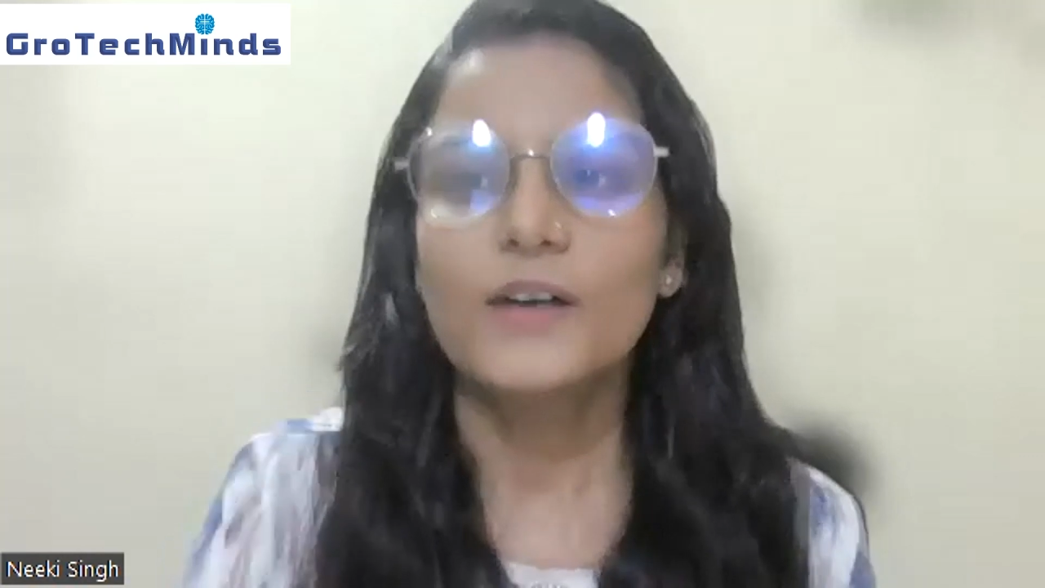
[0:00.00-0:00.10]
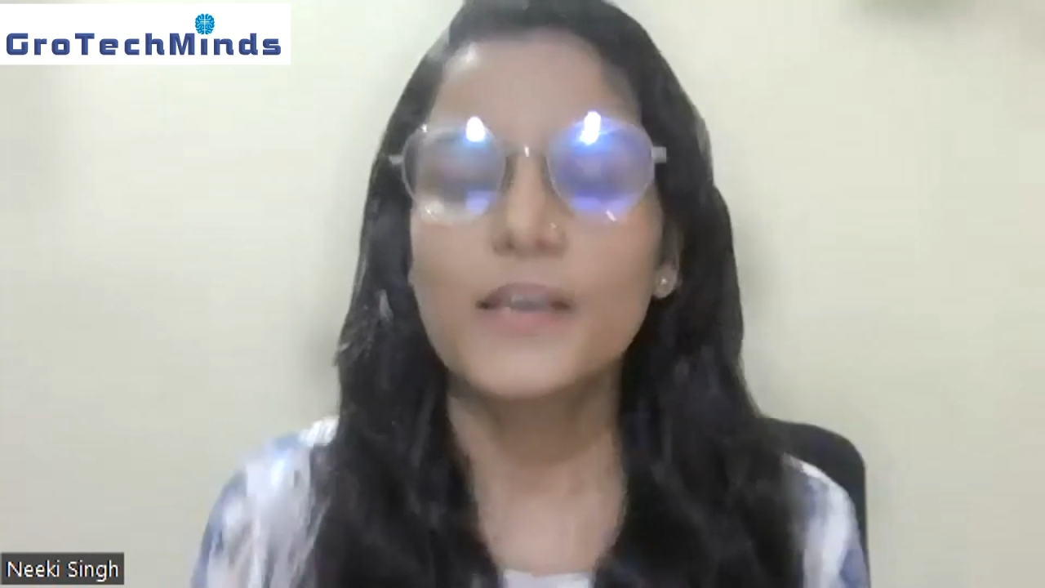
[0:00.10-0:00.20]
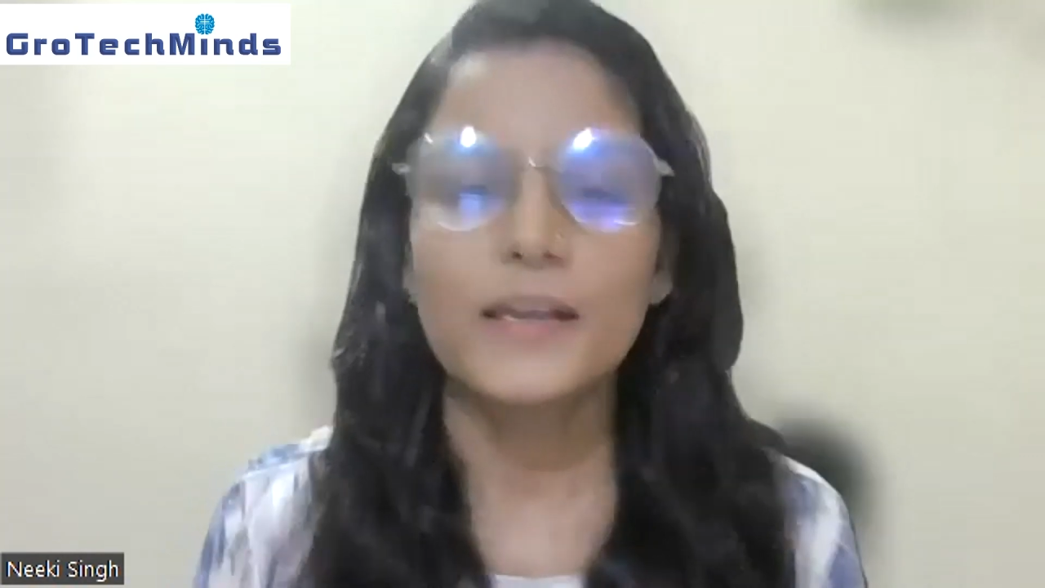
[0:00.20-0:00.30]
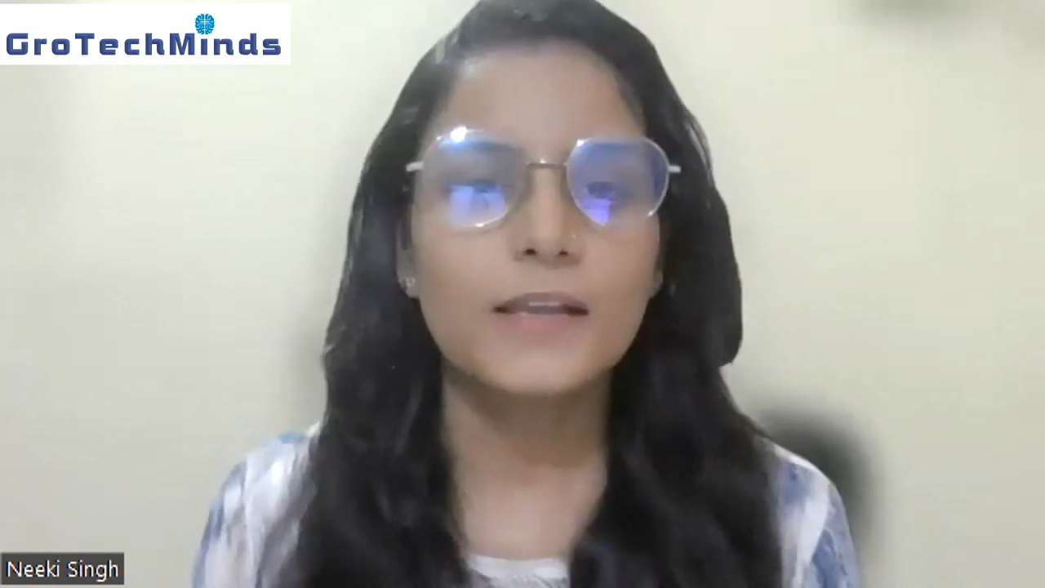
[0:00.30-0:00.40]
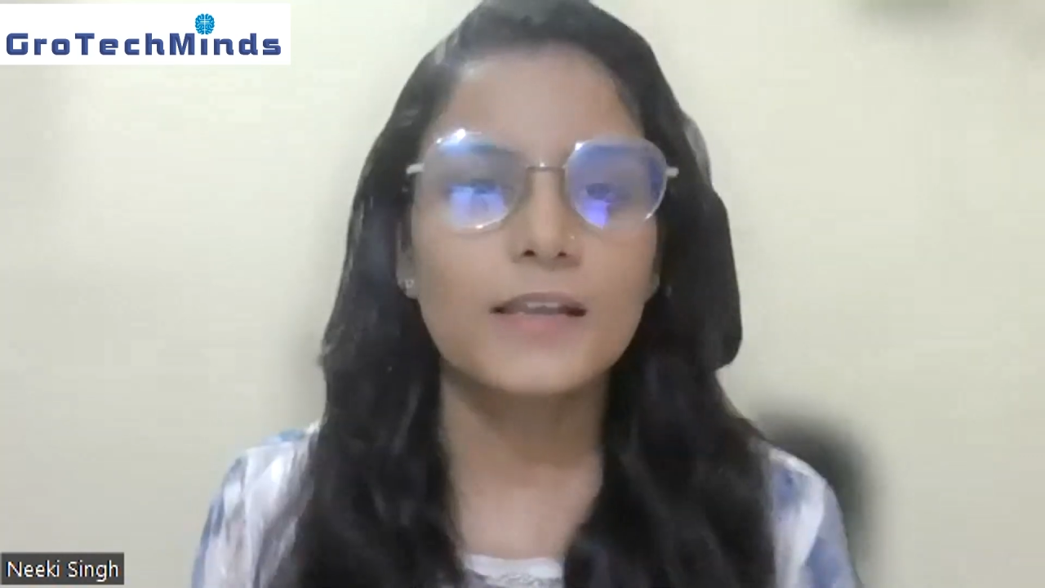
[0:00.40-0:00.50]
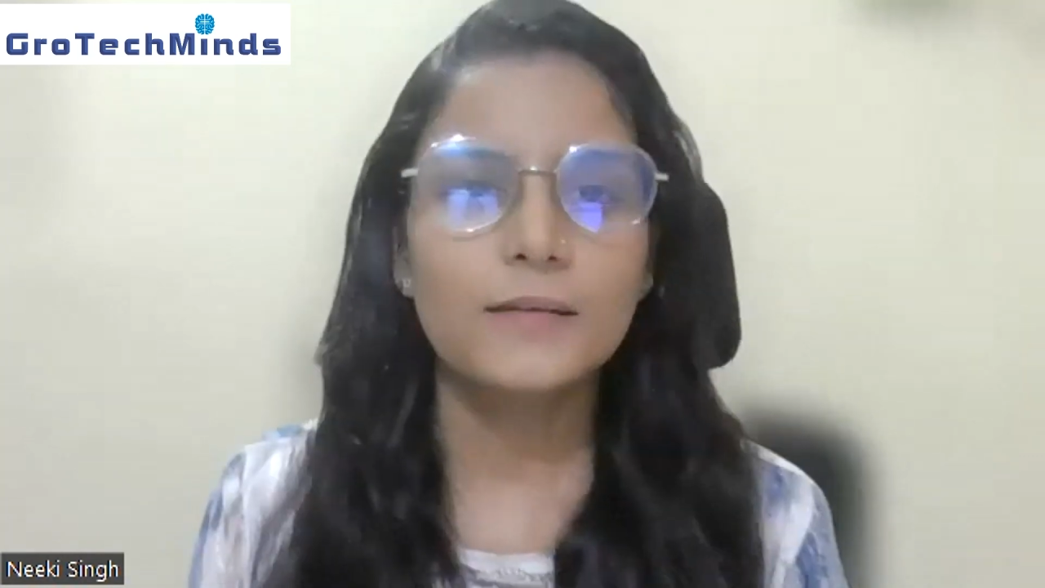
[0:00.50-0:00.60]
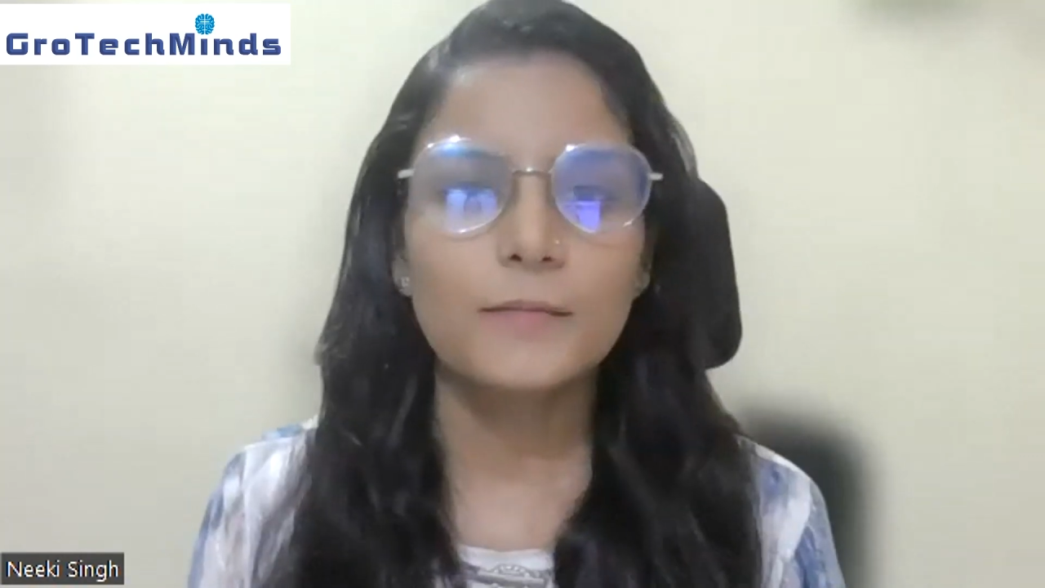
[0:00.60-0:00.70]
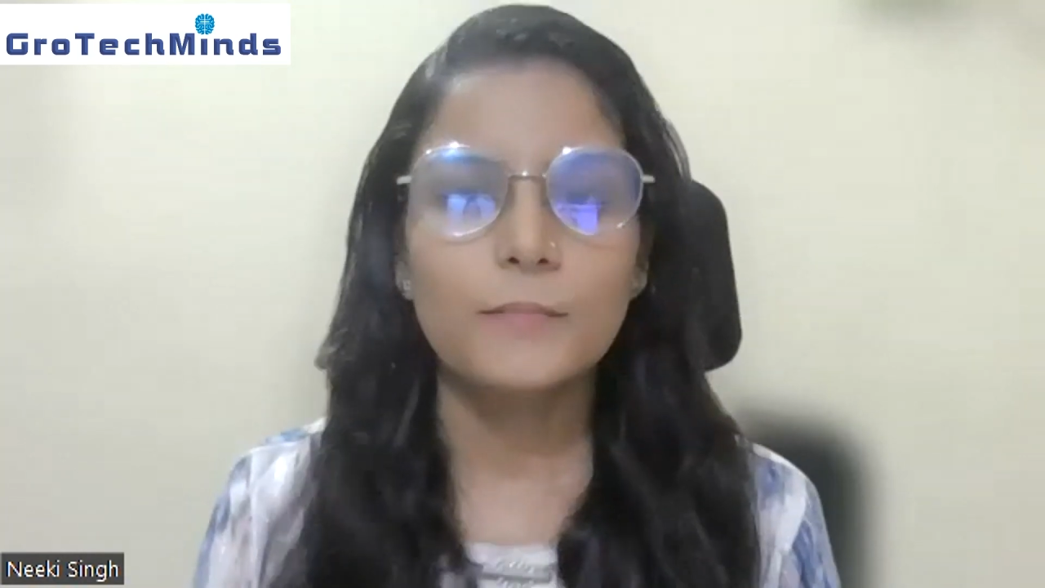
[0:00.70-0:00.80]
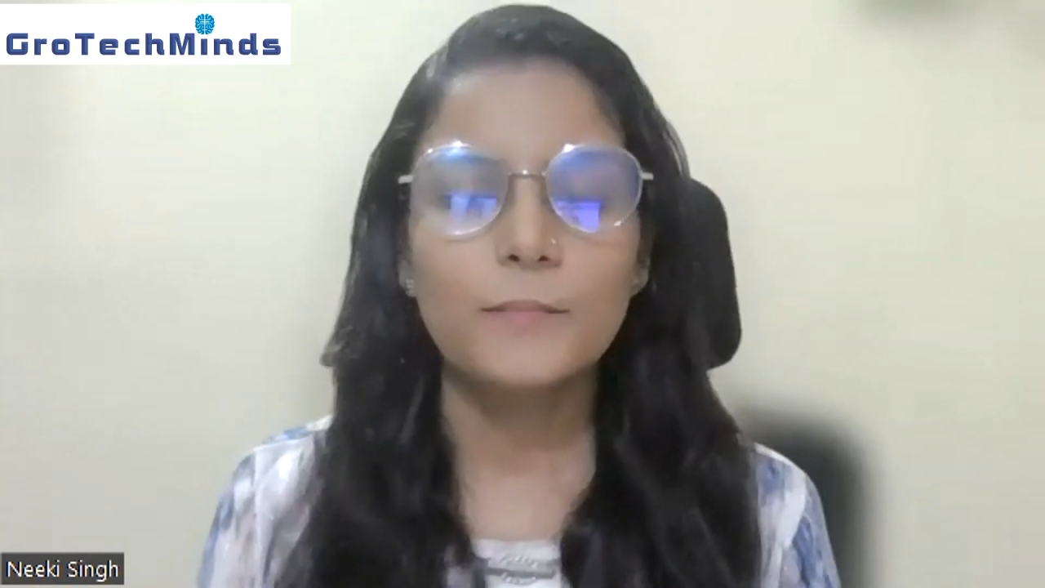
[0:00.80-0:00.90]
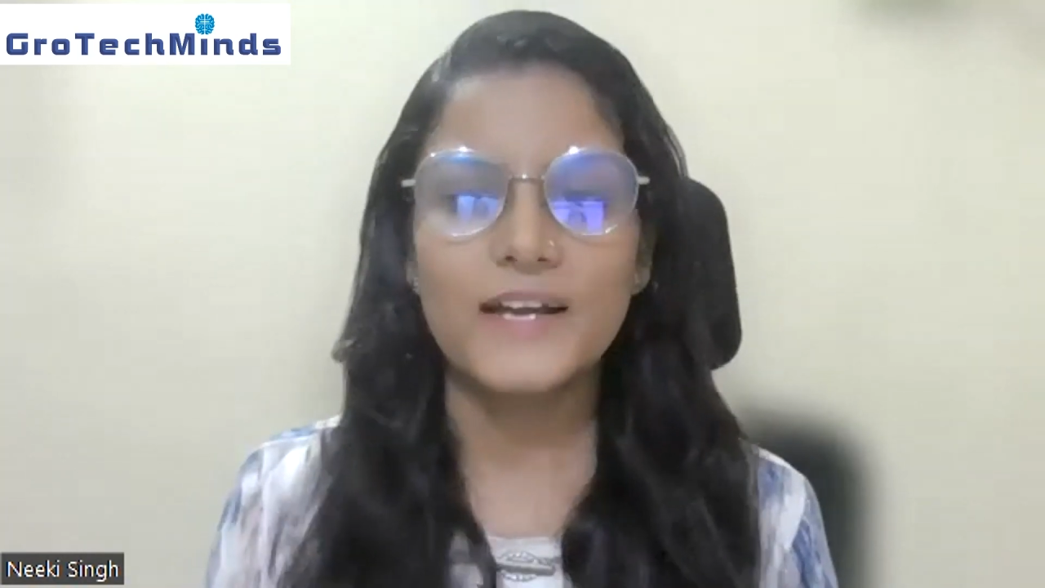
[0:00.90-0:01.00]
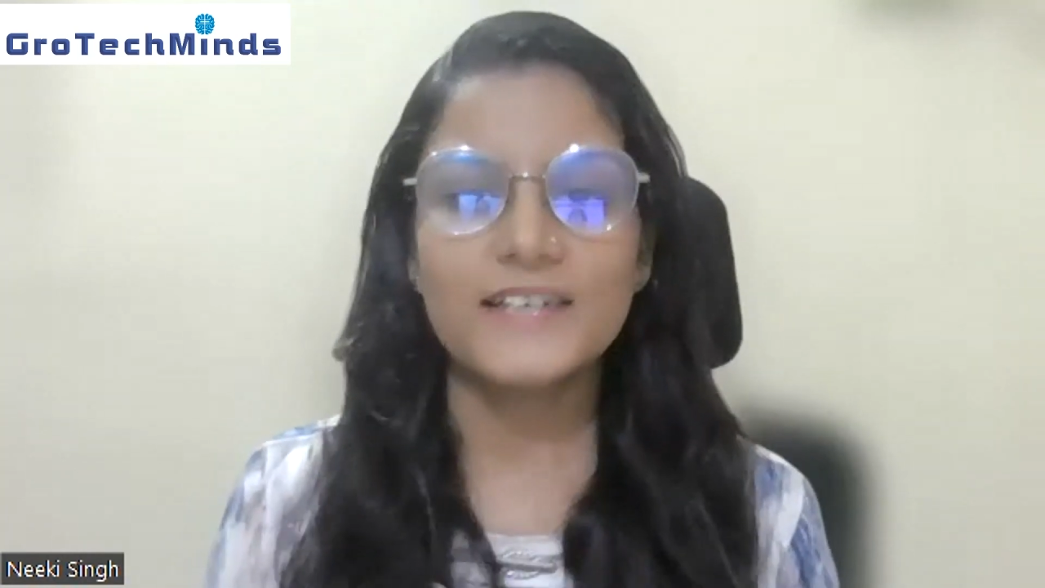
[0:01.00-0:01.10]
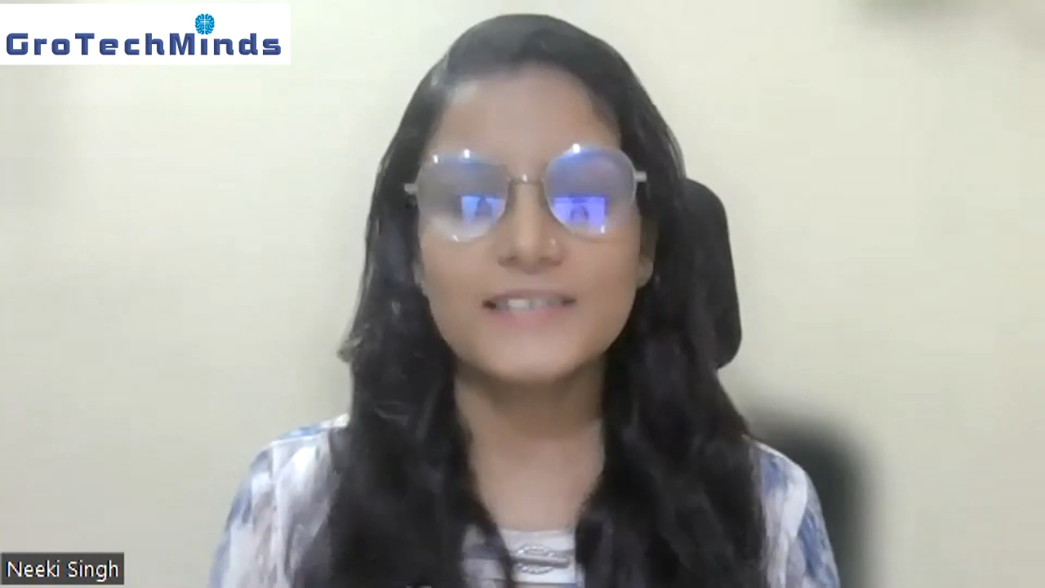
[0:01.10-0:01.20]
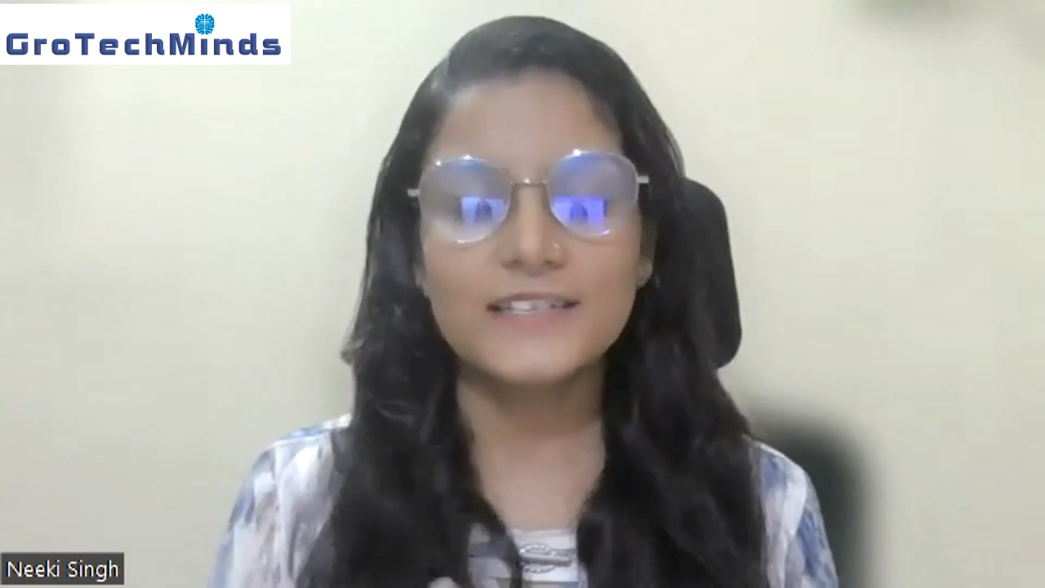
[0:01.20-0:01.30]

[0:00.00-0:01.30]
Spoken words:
Okay, my